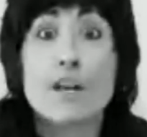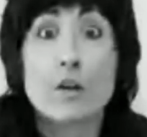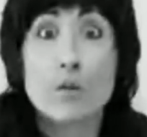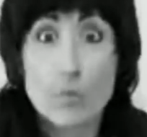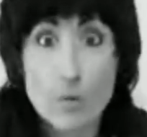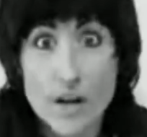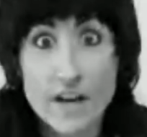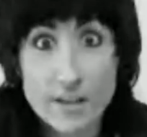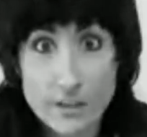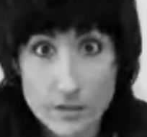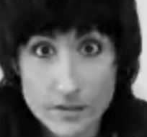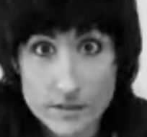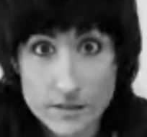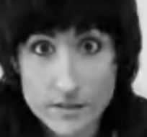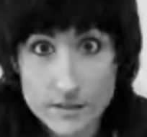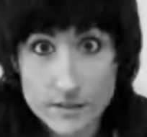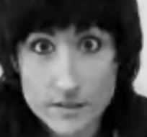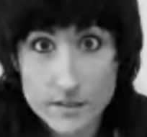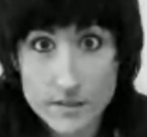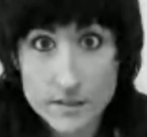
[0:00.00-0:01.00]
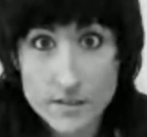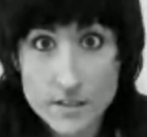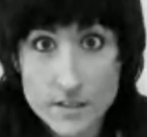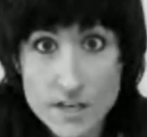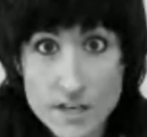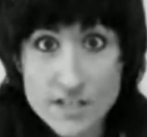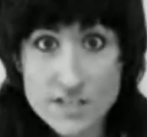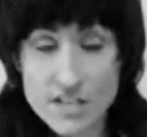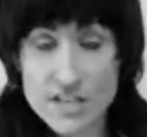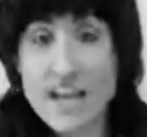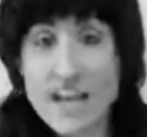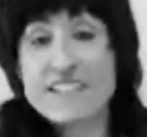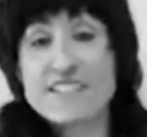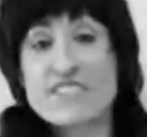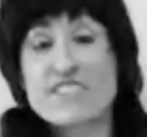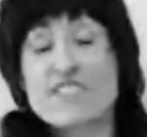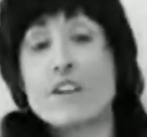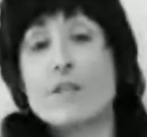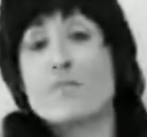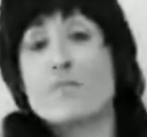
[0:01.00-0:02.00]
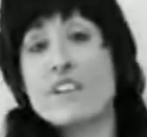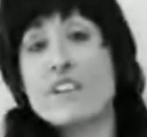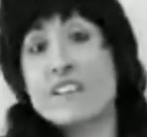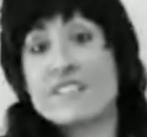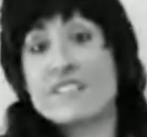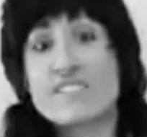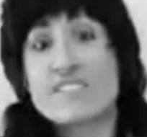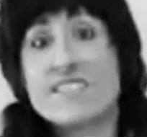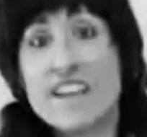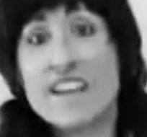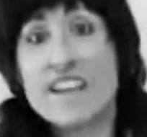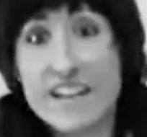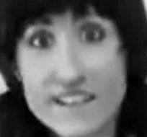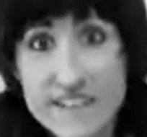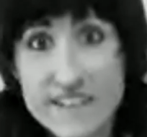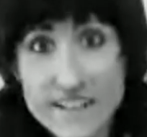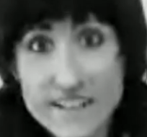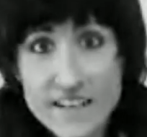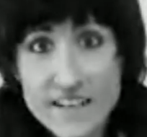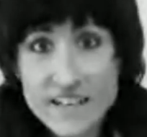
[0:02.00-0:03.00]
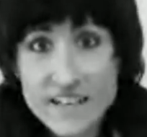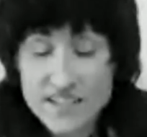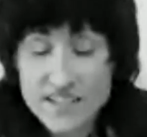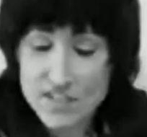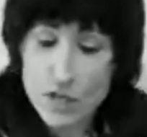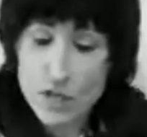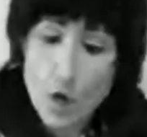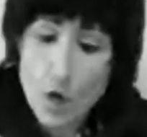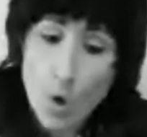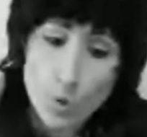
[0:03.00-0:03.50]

their record. So that's something at stake. Because